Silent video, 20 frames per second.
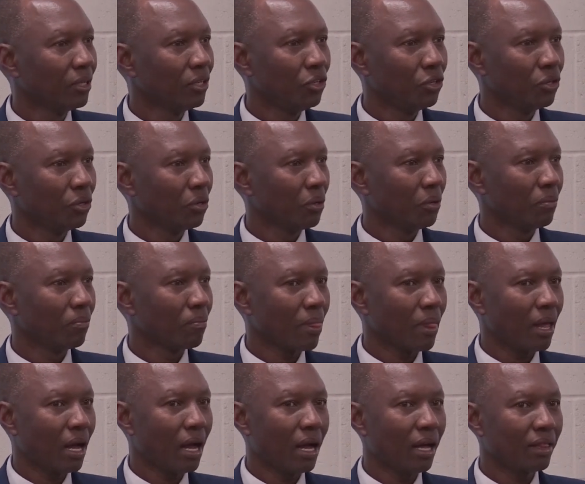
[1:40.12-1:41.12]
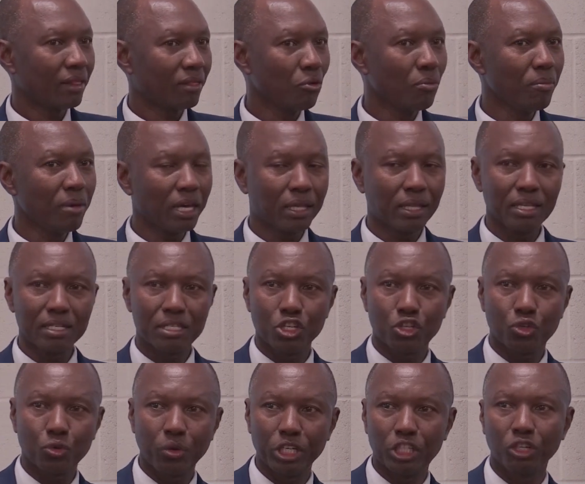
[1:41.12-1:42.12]
you know, to make the
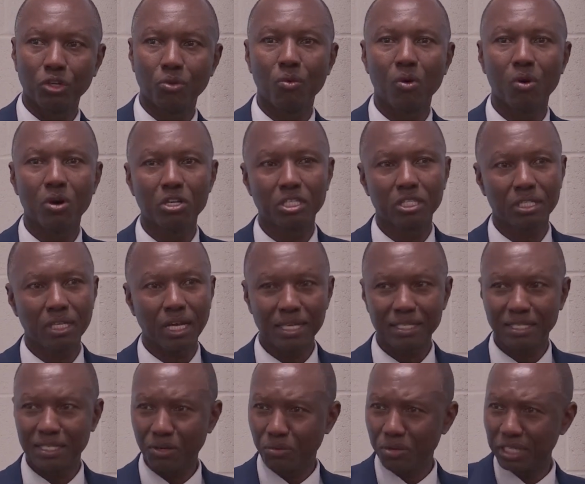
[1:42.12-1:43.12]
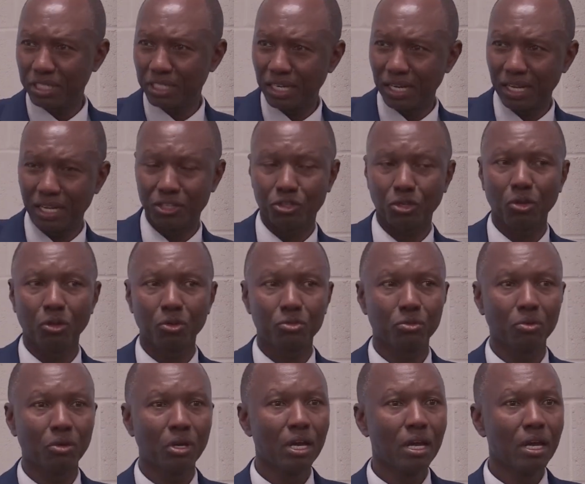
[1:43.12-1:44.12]
situation worse, as a Christian, I
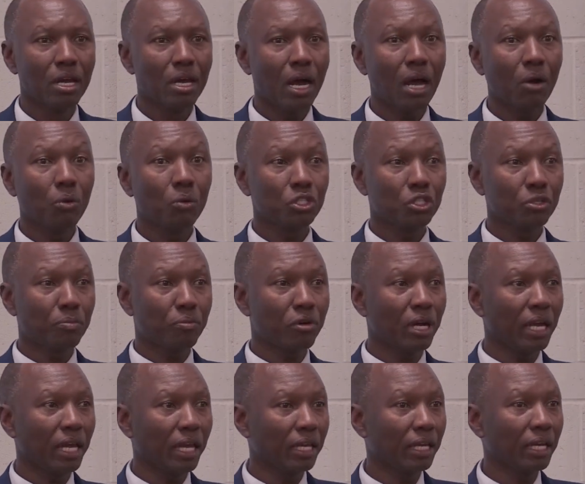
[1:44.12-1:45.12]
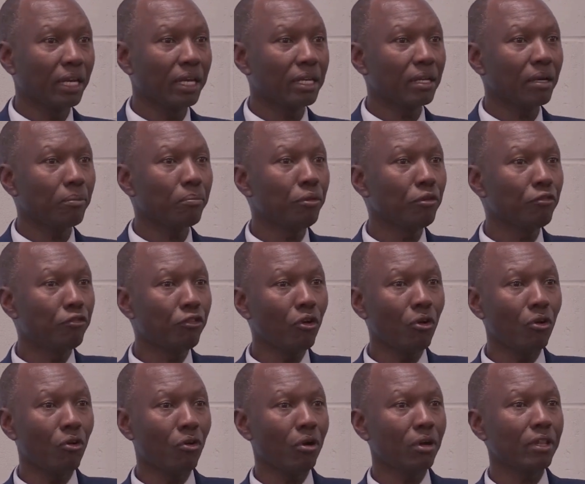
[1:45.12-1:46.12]
told you, I was praying. And
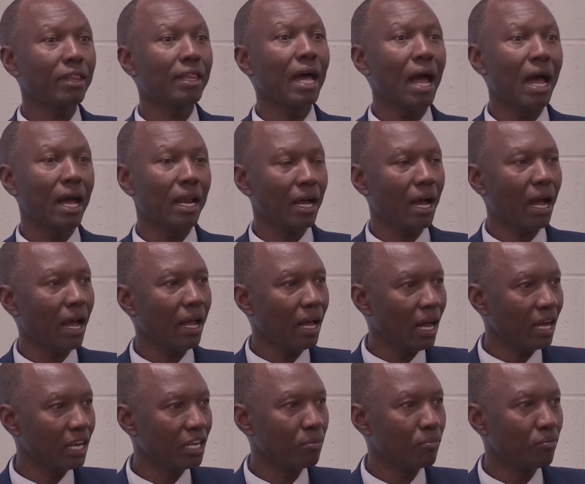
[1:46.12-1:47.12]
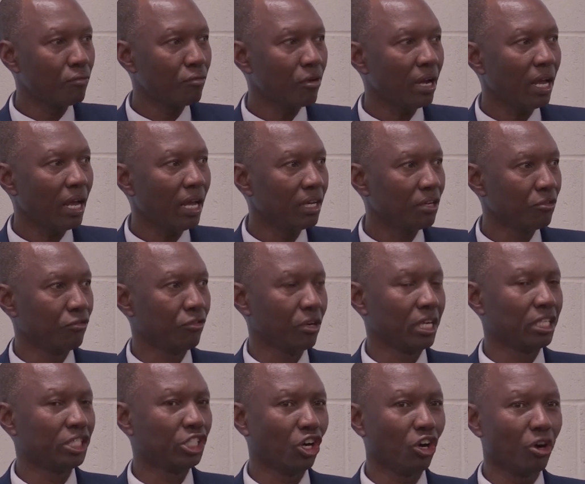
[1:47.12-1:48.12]
before that, I had prayed
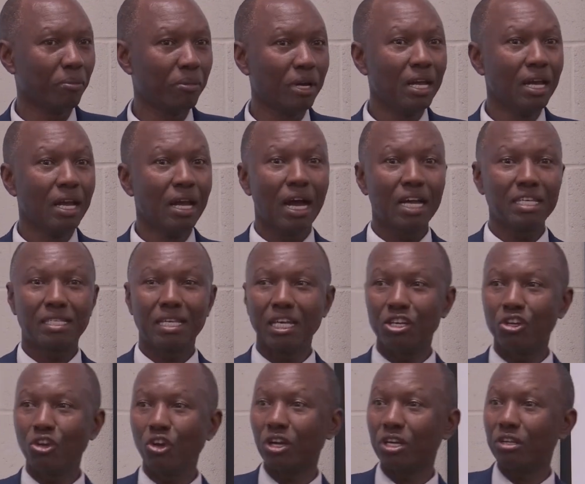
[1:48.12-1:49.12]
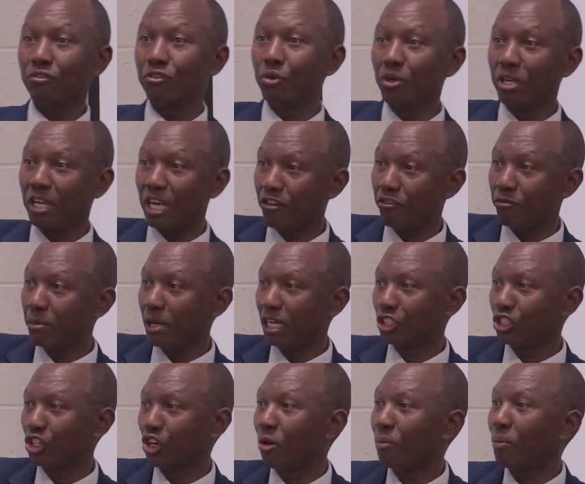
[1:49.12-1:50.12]
for a job. I said, Lord, if you give me
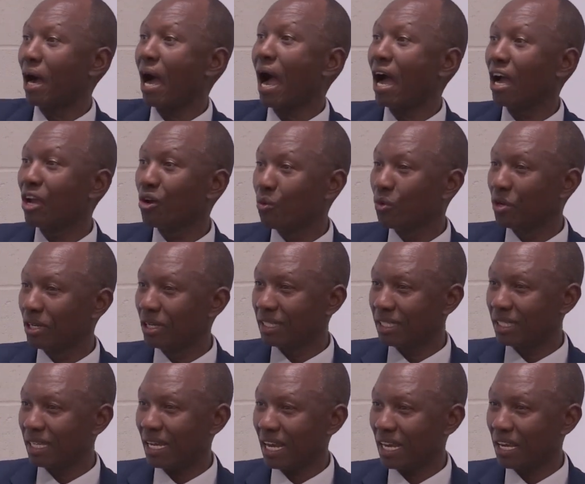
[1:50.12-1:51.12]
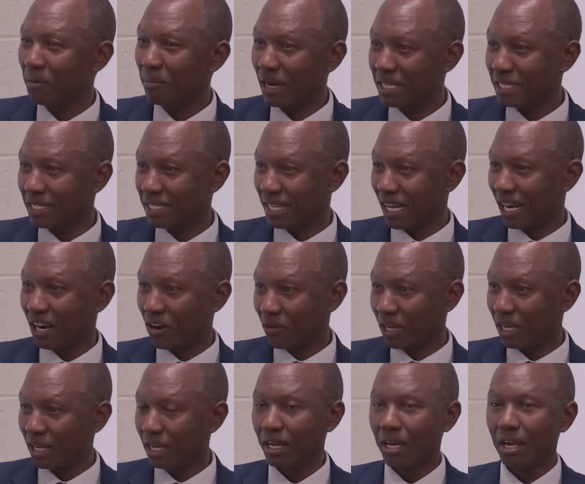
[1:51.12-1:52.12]
a job, I will take my
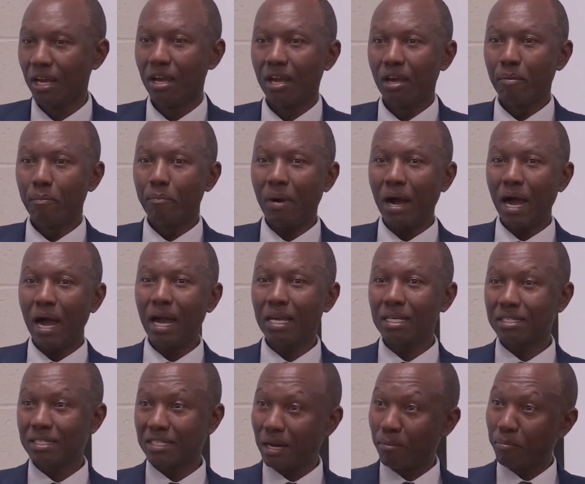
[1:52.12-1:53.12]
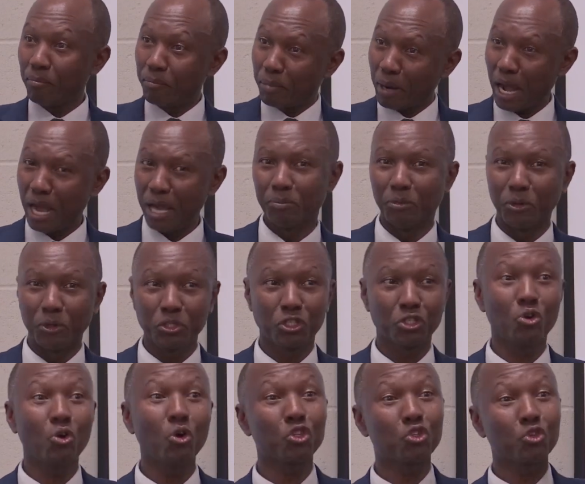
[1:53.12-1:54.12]
salary, buy some
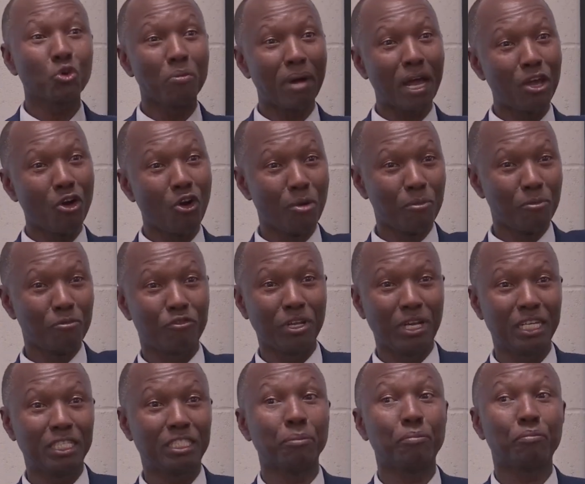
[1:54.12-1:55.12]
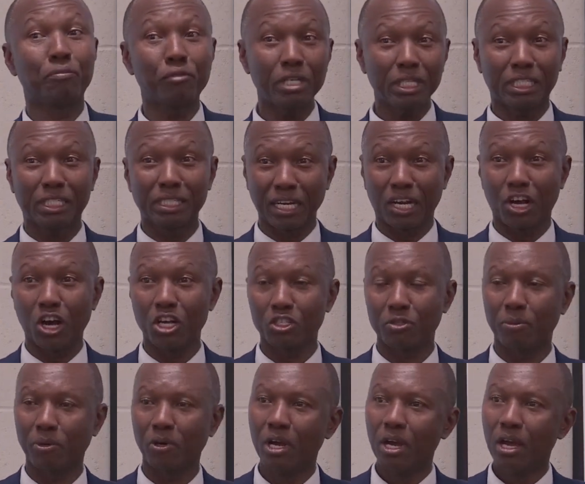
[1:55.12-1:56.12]
Bibles, go to my home village, preach the
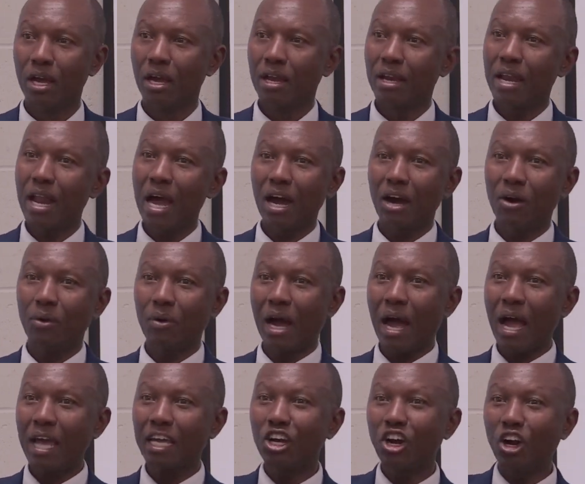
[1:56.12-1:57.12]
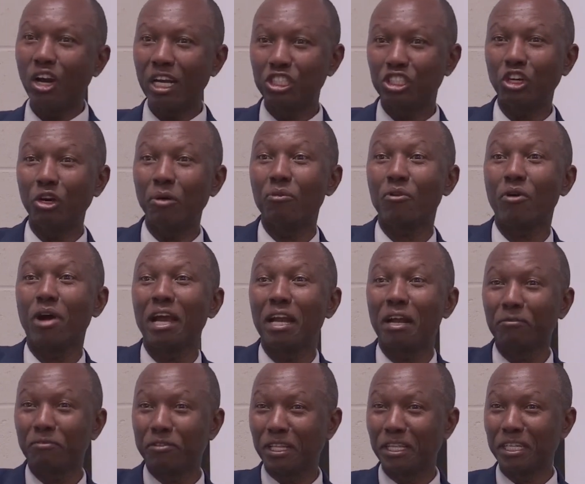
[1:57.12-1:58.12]
gospel. Now, I got a job
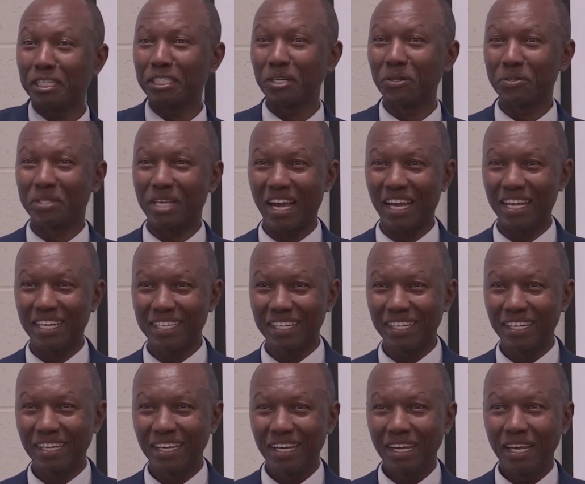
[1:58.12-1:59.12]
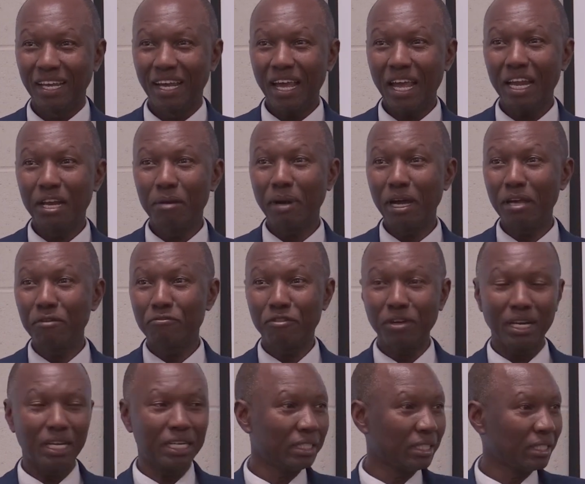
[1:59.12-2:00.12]
right after the genocide, and my
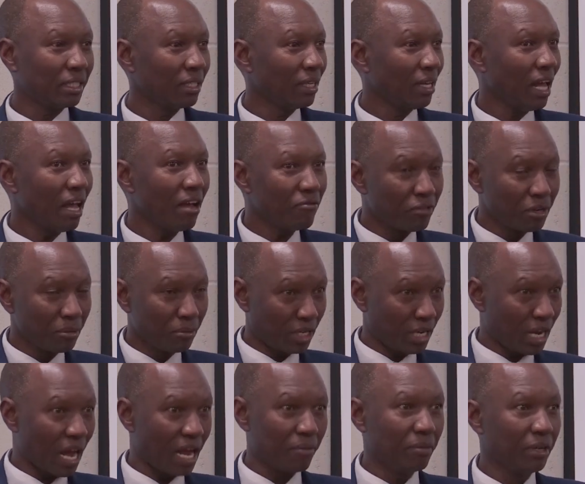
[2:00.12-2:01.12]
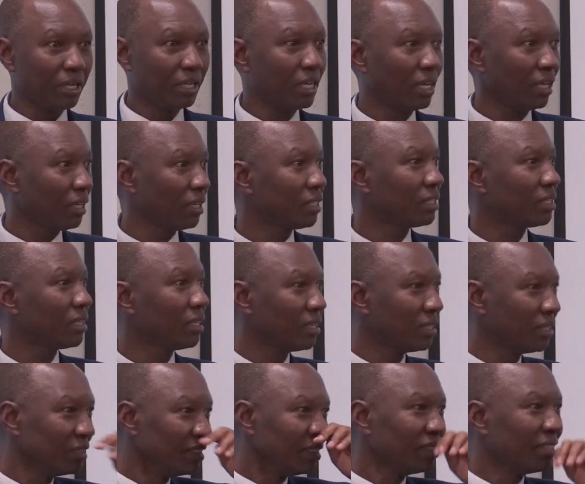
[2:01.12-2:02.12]
village, everybody had been killed.
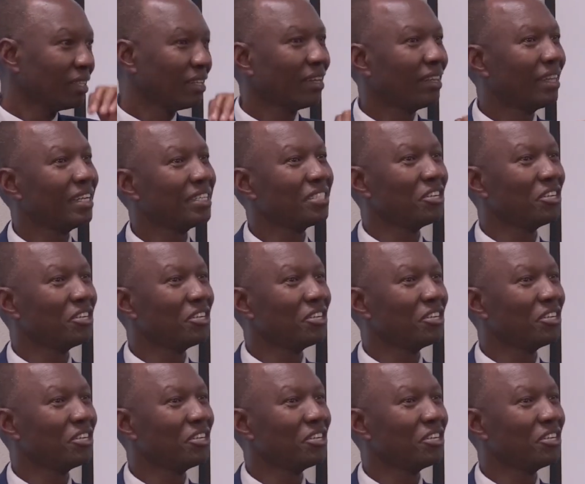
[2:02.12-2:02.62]
There